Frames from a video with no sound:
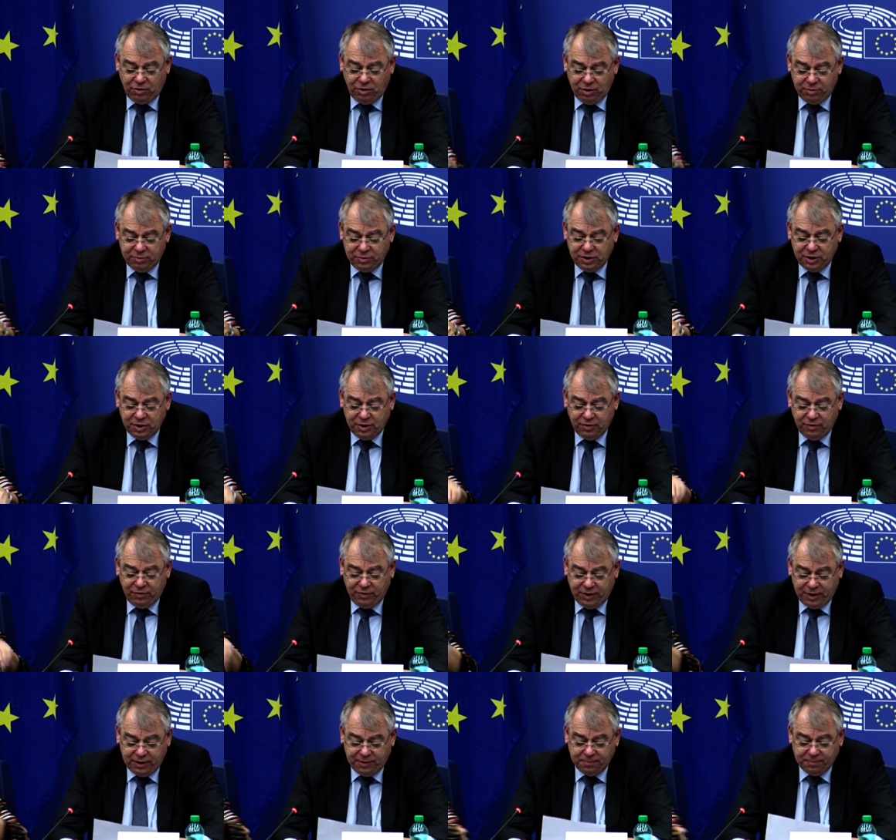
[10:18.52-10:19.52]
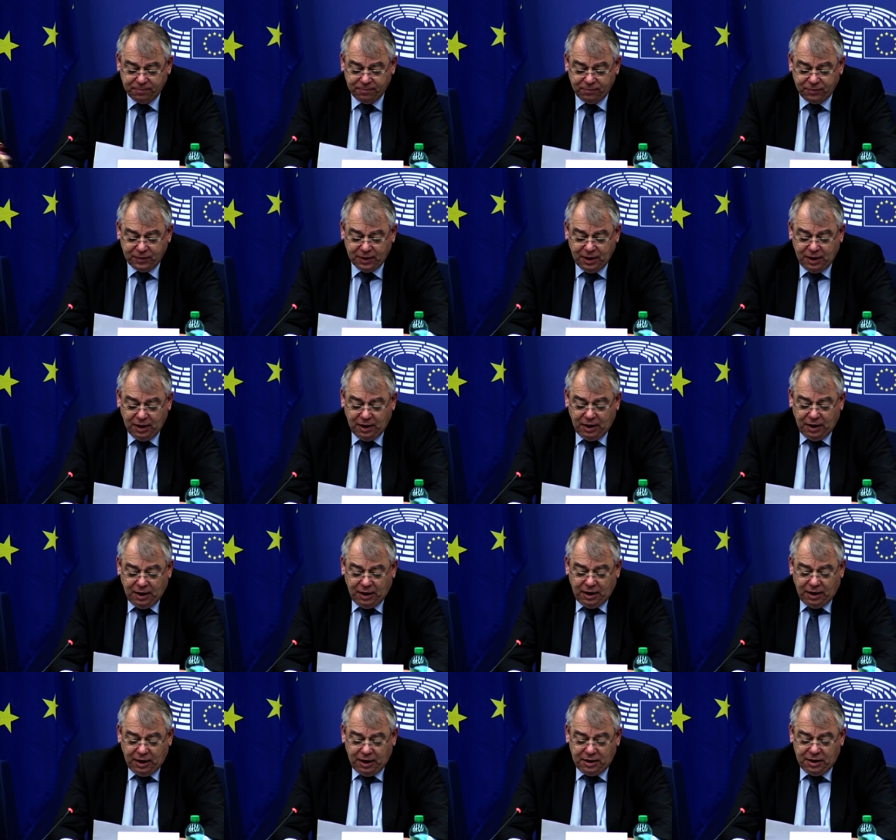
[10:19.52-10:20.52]
absolutely must be a priority
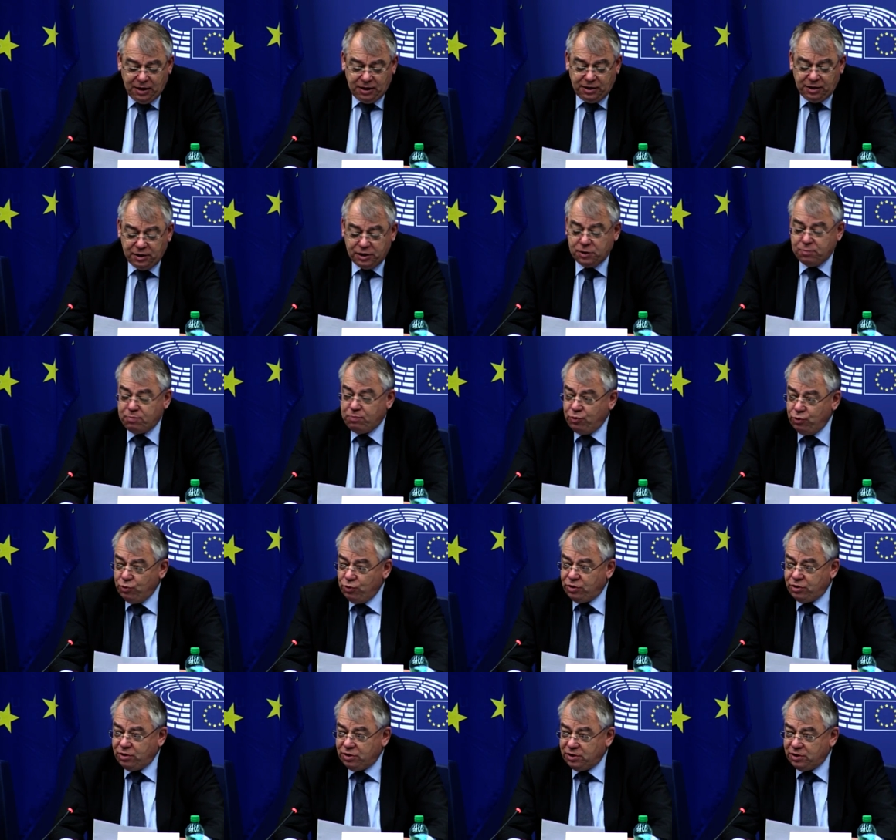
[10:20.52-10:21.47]
for the next M F F.